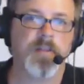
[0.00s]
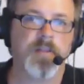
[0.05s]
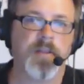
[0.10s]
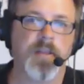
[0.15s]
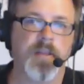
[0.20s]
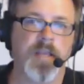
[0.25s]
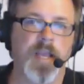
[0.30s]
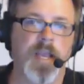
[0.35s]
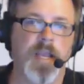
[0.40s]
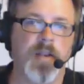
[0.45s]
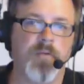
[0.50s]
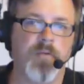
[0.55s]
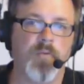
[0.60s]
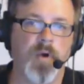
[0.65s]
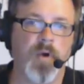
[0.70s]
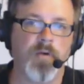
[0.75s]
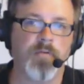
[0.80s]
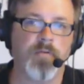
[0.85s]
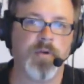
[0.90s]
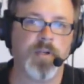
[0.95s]
the gain
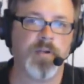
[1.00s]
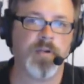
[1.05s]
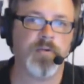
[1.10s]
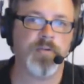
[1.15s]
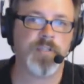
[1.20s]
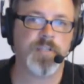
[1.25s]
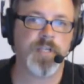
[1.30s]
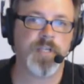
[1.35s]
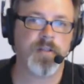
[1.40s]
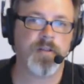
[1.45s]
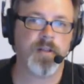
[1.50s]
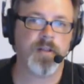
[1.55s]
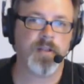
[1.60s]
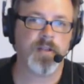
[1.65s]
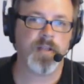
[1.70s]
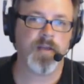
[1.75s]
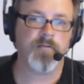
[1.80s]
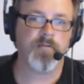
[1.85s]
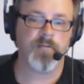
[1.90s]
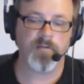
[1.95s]
while reducing the
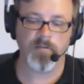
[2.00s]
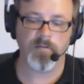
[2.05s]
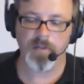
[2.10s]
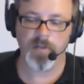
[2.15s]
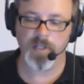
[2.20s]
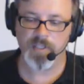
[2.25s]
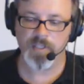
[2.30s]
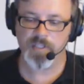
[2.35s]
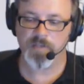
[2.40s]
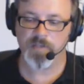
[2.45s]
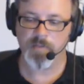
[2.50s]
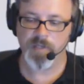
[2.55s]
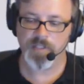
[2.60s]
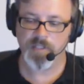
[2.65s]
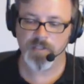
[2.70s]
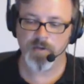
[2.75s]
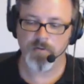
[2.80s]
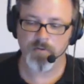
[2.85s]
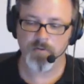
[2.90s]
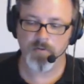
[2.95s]
level of the instrument.
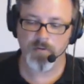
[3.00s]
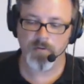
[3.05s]
So.